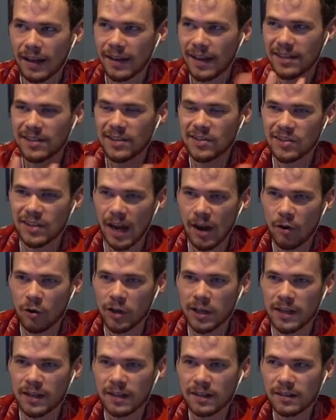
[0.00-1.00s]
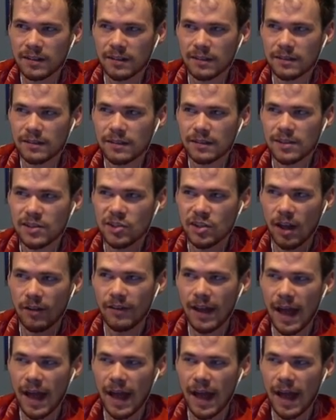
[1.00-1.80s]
unnecessary stuff